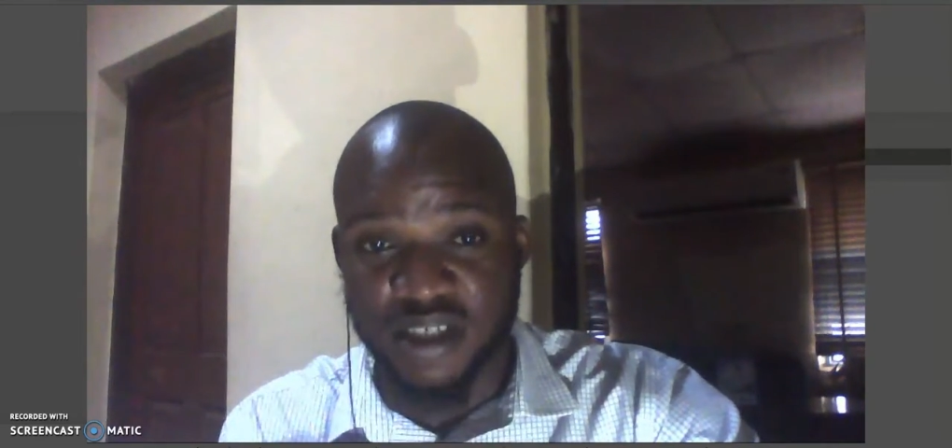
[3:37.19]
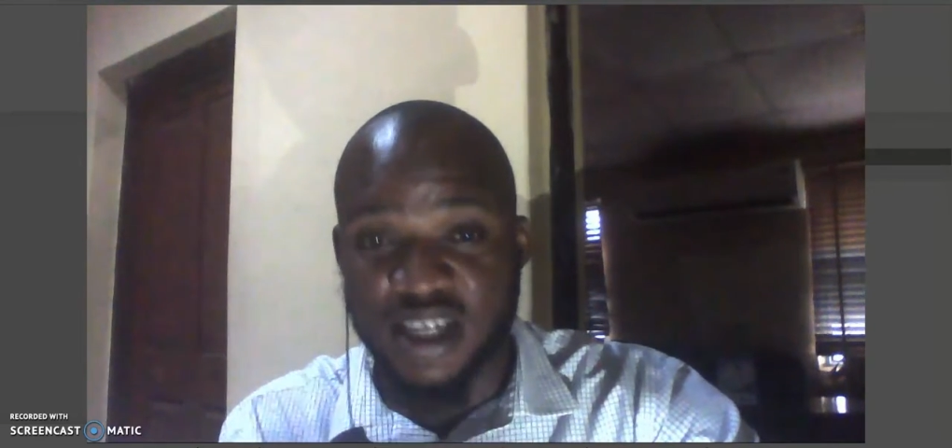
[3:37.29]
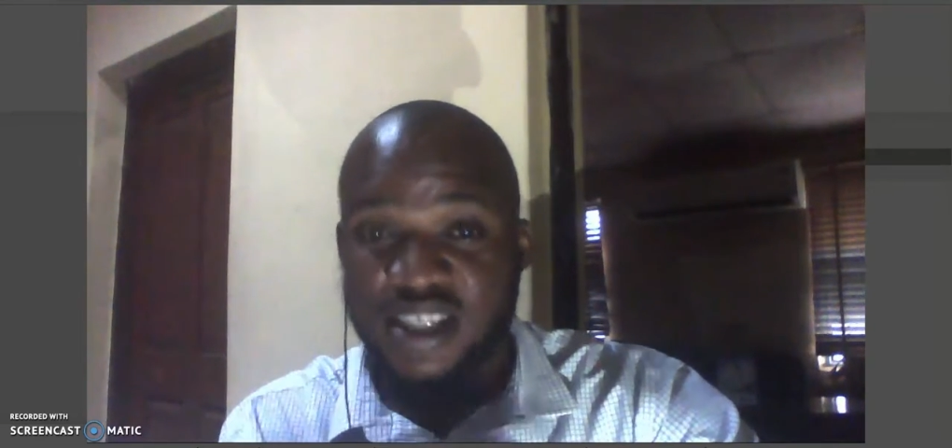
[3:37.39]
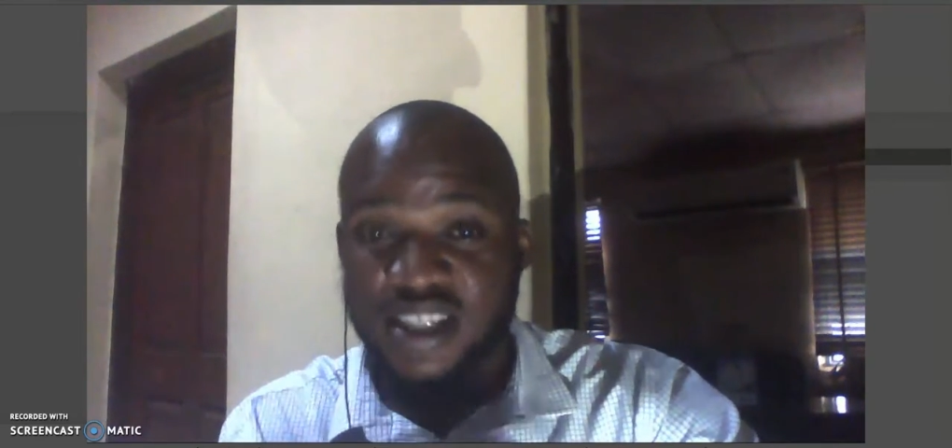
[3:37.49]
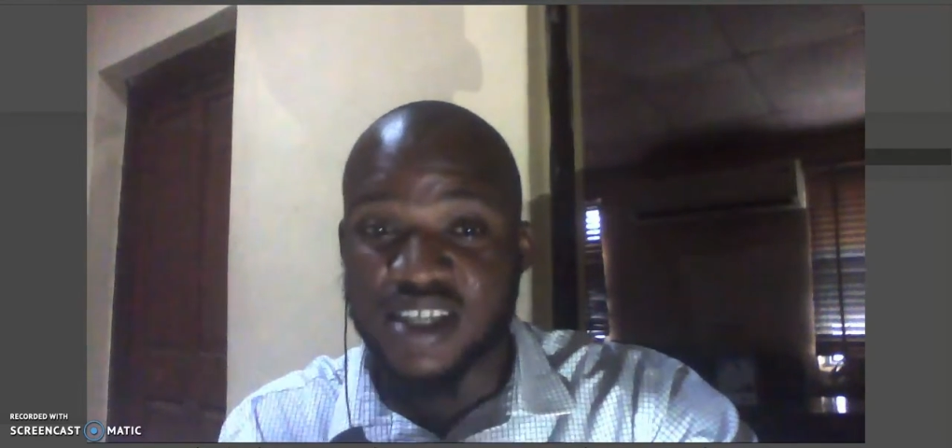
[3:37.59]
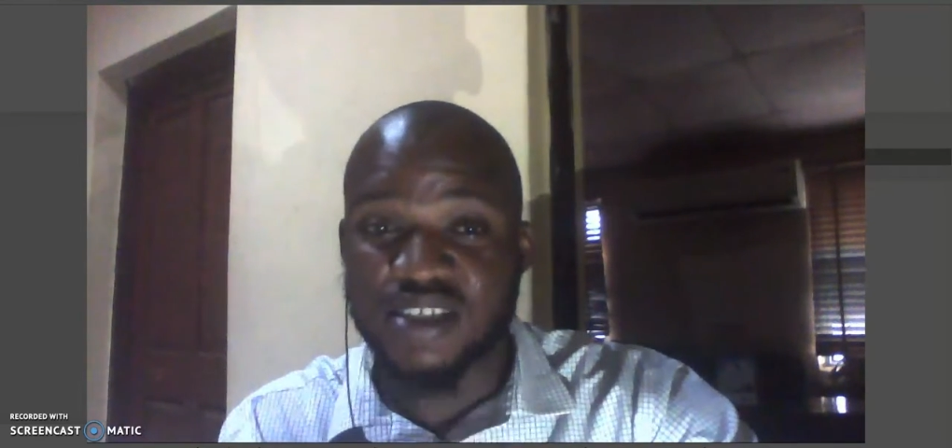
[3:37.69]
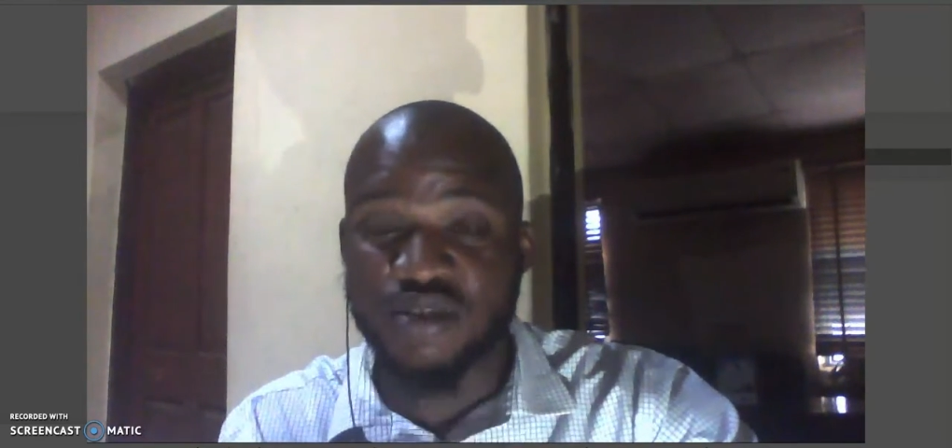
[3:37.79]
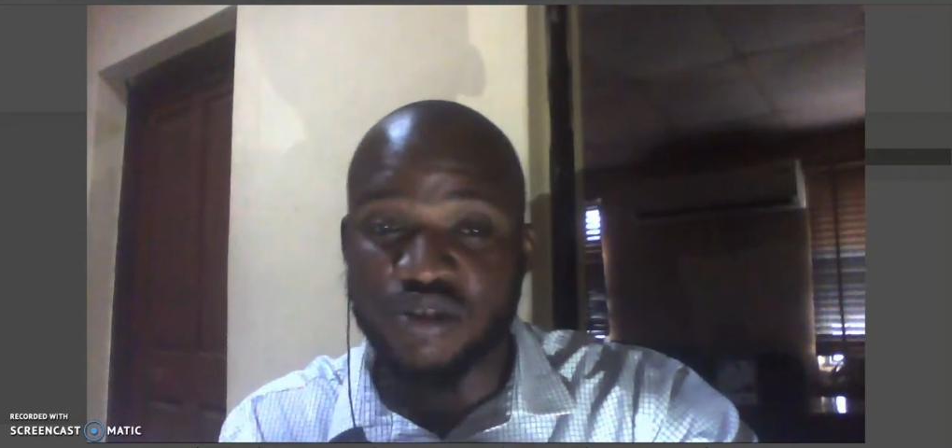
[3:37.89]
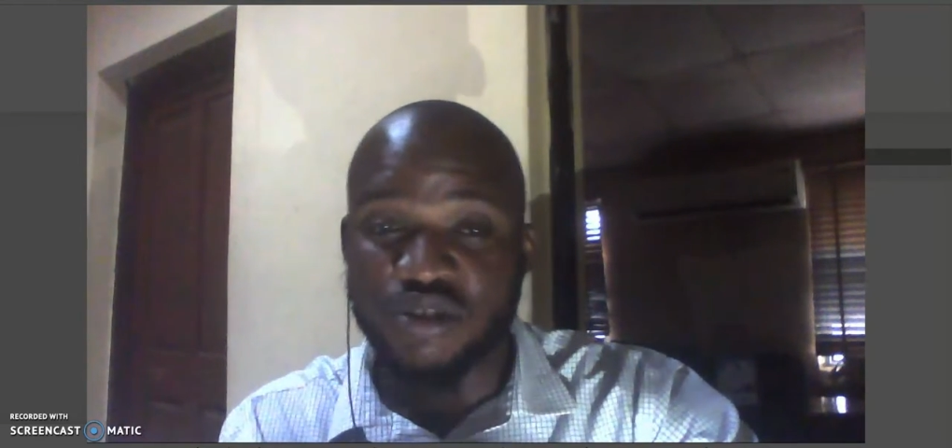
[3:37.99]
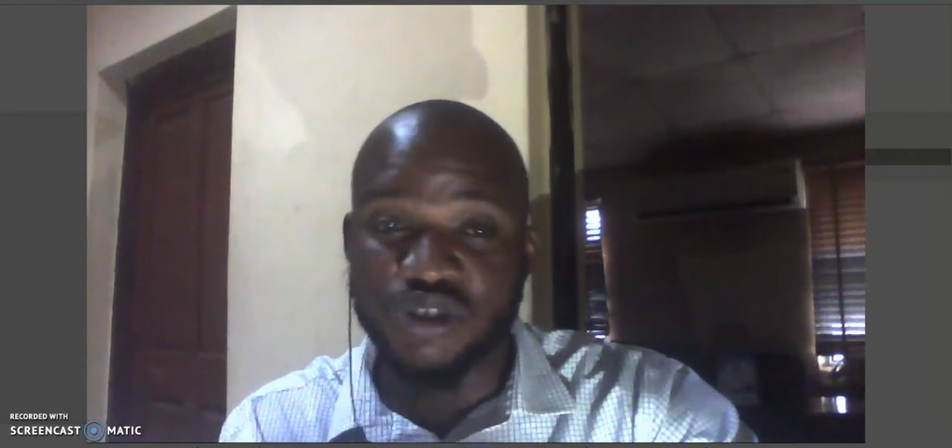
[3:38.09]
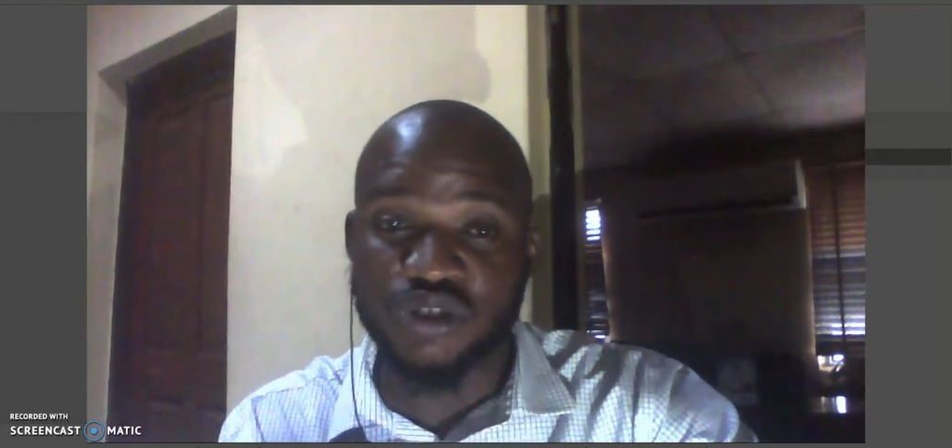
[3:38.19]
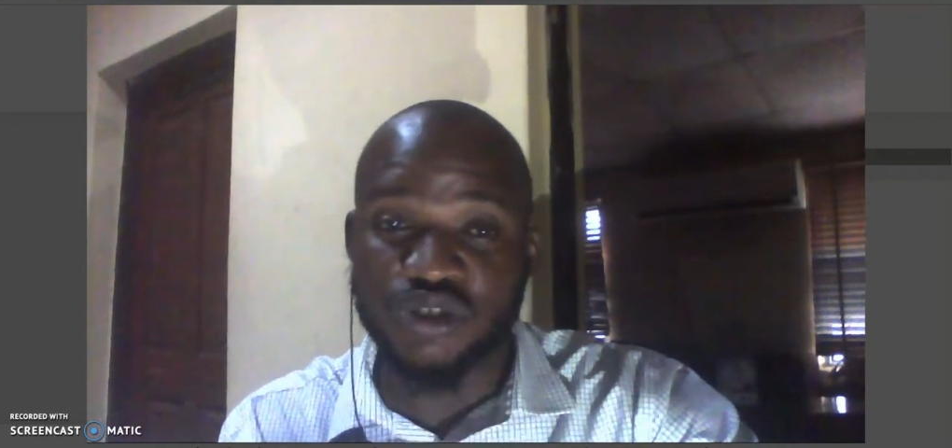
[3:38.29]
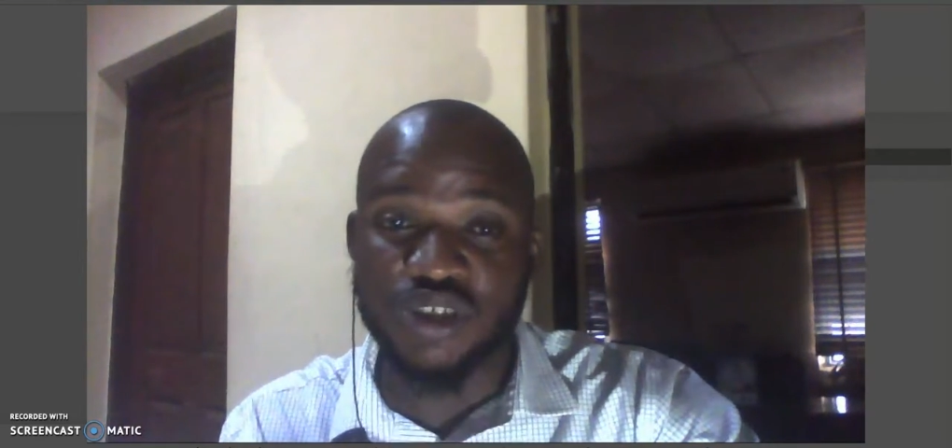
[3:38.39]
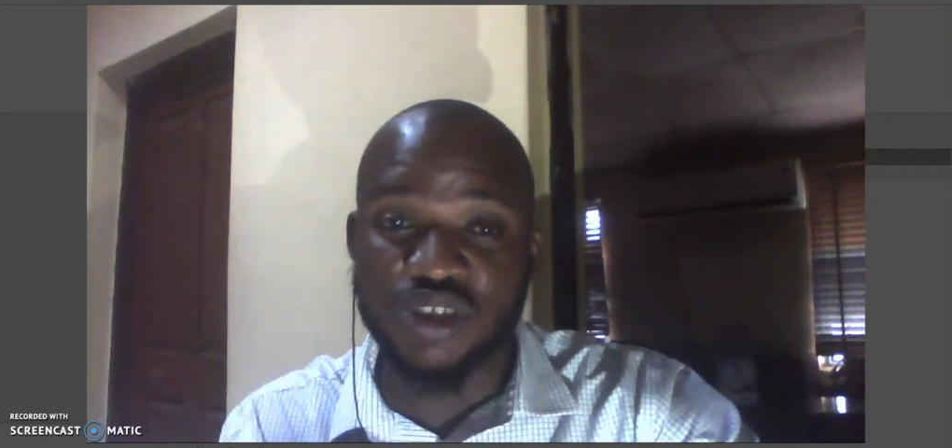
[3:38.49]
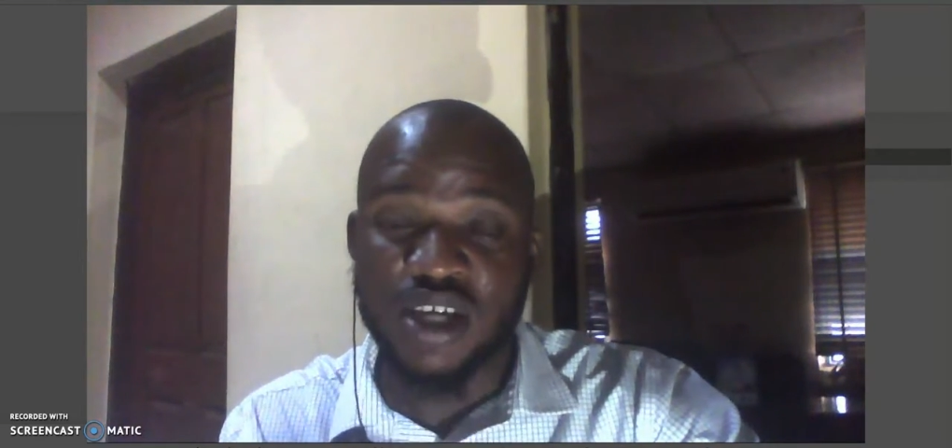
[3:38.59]
and that goes
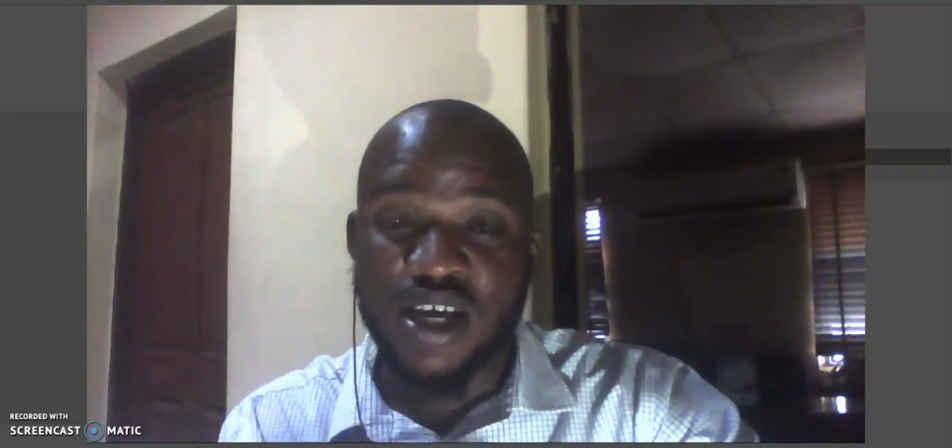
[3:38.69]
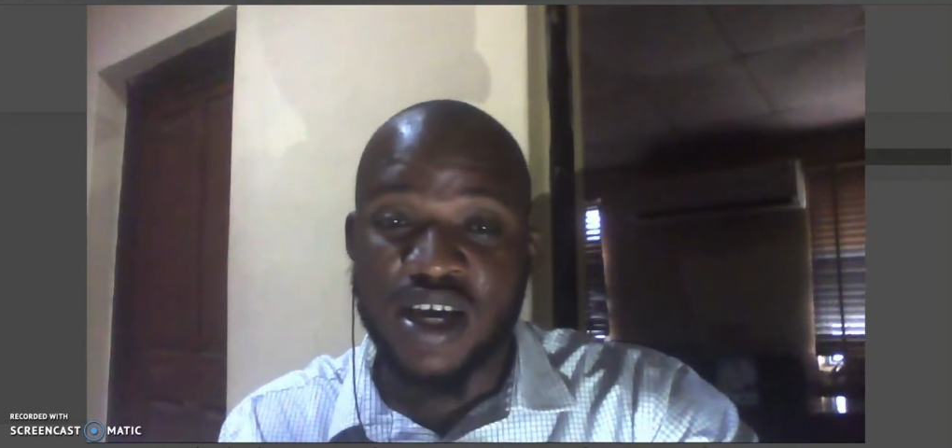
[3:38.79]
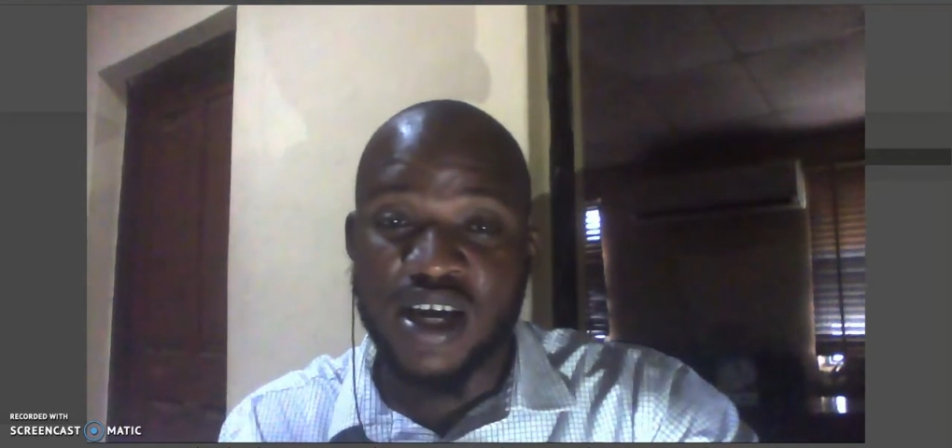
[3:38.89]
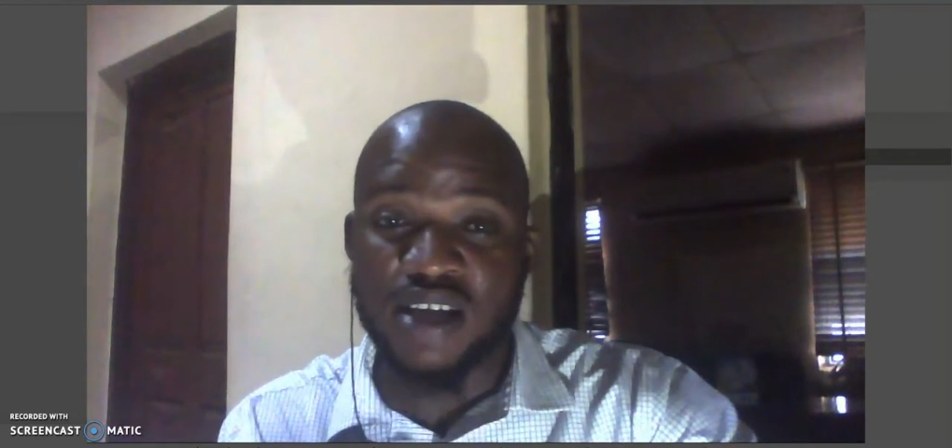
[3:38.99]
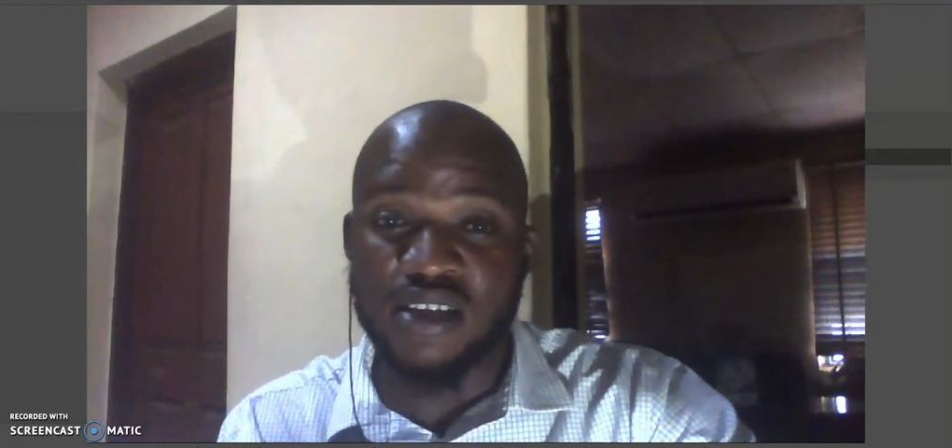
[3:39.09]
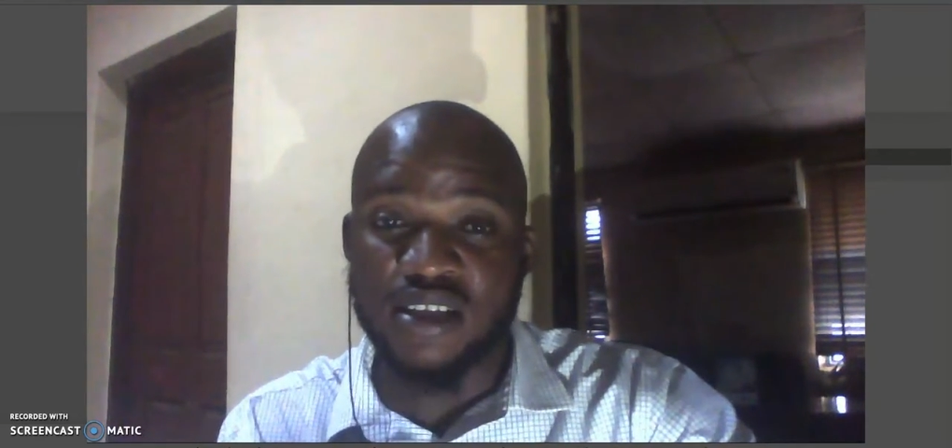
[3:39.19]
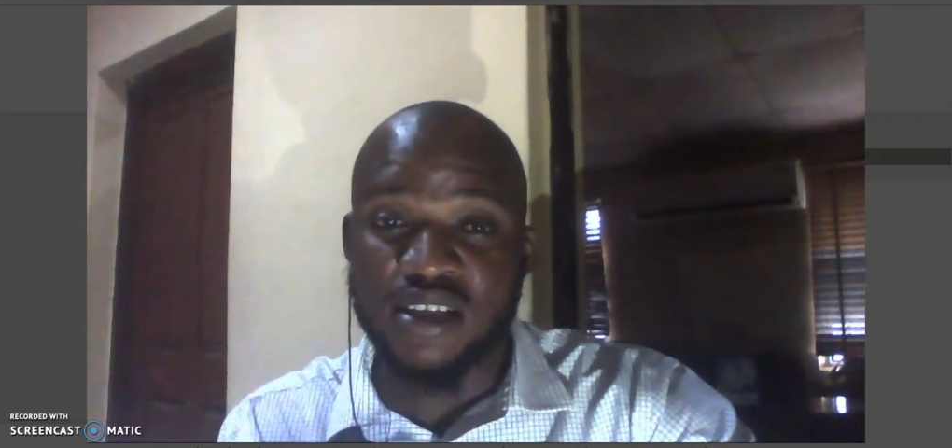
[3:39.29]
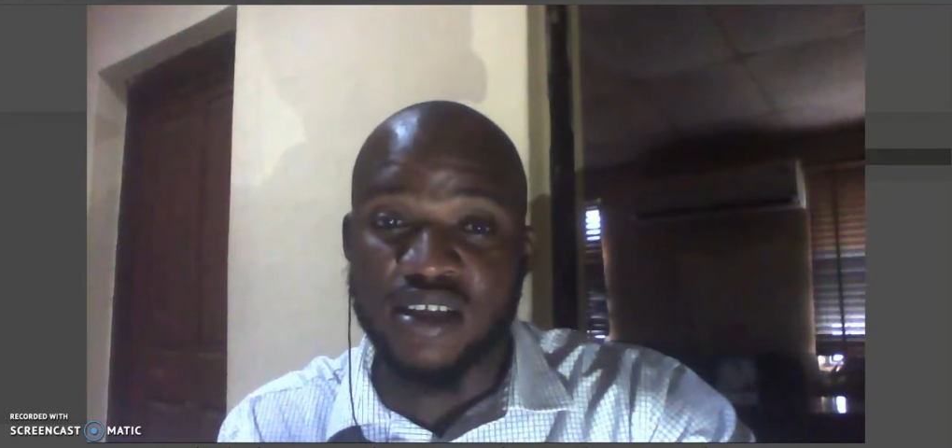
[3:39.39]
through an